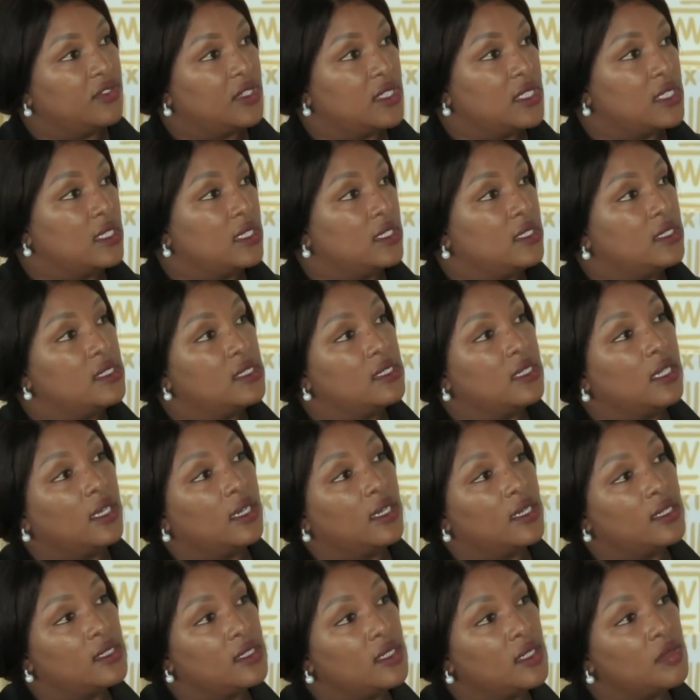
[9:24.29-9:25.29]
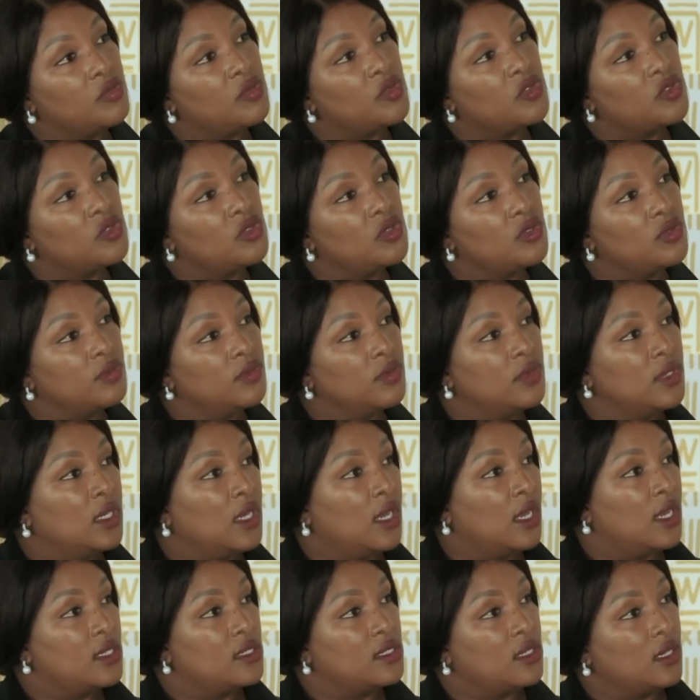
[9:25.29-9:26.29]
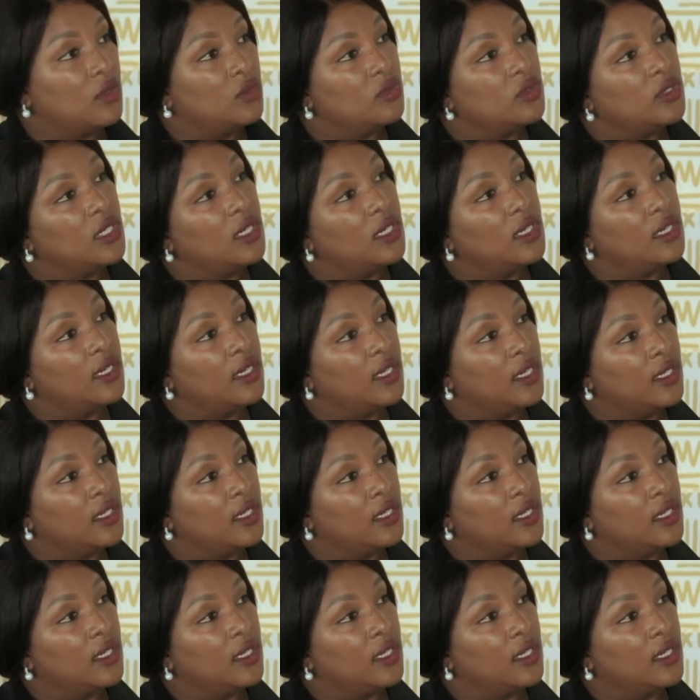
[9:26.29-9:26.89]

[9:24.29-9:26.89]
facilities like a steam room a sauna